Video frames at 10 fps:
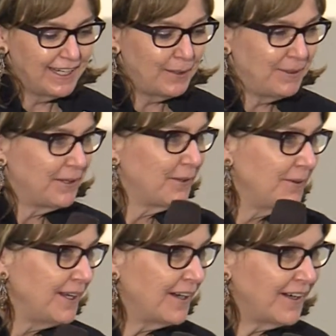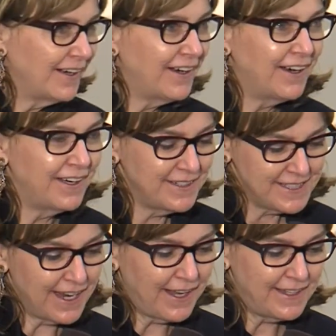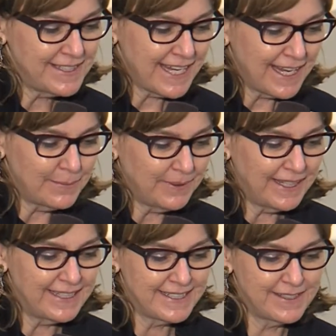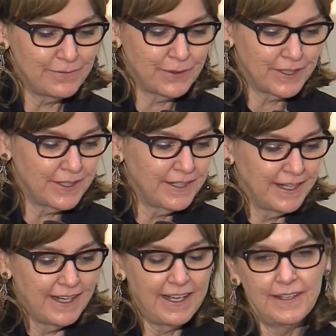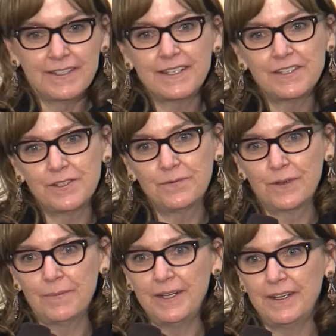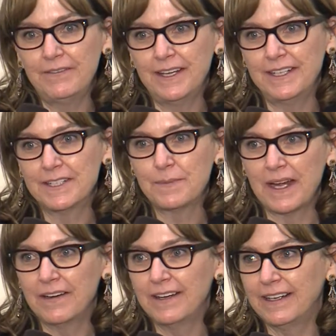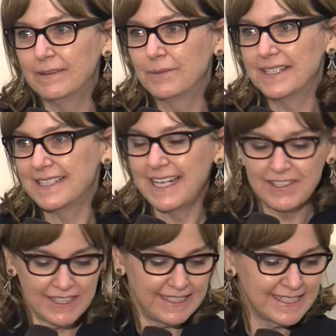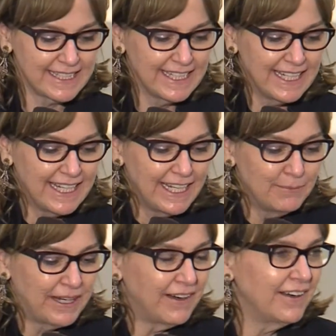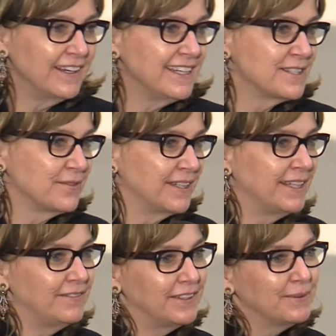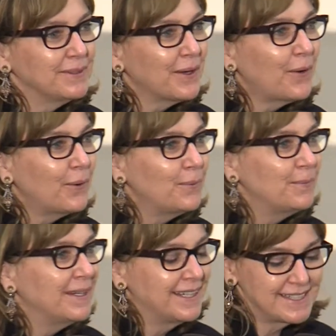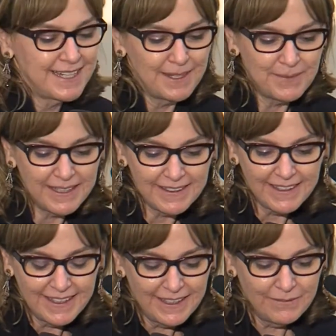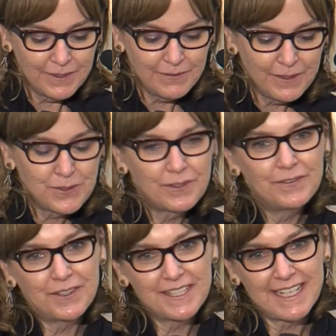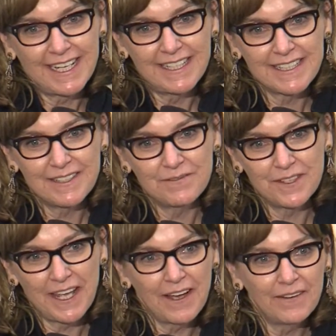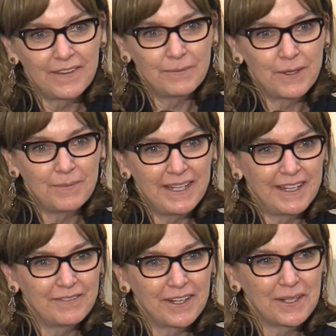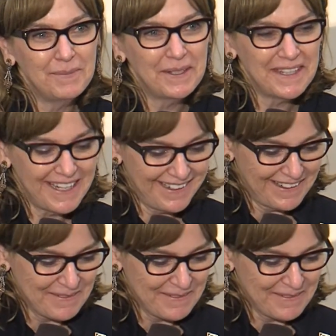um, including our, our uh, Data Blitz, for uh, such informative and inspiring presentations. My heart is really filled with hope and excitement for the future of neuroscience and for the health and well-being of our community.